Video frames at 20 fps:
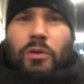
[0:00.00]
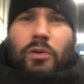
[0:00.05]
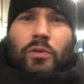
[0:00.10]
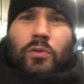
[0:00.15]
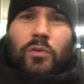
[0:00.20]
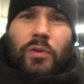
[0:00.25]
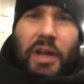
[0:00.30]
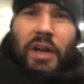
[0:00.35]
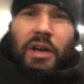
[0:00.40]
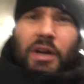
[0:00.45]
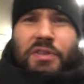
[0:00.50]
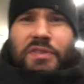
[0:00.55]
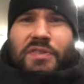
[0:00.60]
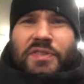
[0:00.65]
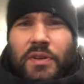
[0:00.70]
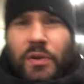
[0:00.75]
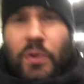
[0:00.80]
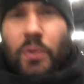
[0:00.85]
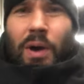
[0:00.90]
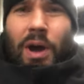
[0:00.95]
Right guys,
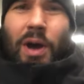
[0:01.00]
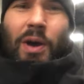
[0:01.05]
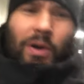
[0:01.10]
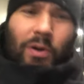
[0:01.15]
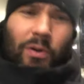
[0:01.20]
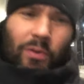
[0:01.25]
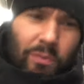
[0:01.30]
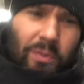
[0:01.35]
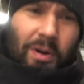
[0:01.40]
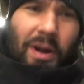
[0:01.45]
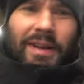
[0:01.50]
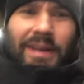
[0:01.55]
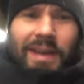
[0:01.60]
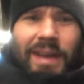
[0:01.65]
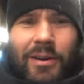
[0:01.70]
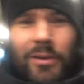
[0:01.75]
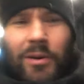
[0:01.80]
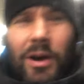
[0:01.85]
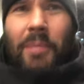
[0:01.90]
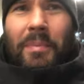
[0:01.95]
so right
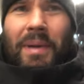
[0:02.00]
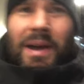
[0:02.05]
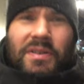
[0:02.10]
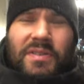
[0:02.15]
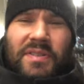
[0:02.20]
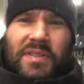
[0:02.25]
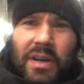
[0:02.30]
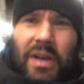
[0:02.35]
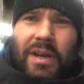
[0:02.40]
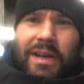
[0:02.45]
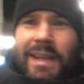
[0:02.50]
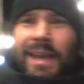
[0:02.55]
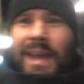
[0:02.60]
now I'm outside